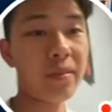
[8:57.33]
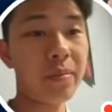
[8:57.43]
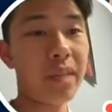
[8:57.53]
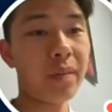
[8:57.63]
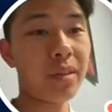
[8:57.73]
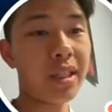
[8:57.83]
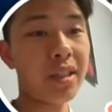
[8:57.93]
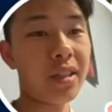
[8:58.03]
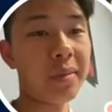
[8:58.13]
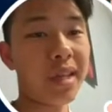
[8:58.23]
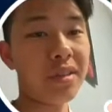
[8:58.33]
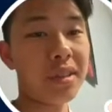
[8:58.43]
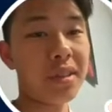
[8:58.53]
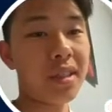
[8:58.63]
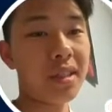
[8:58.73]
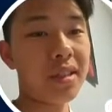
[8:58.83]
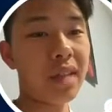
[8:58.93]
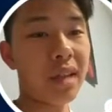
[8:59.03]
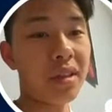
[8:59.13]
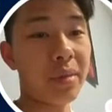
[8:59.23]
been able to hit top 1,000 since
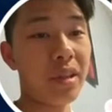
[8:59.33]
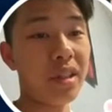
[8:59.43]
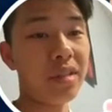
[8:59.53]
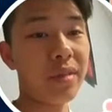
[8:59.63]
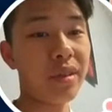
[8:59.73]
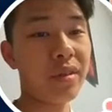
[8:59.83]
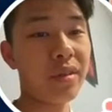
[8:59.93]
then, to be honest with you.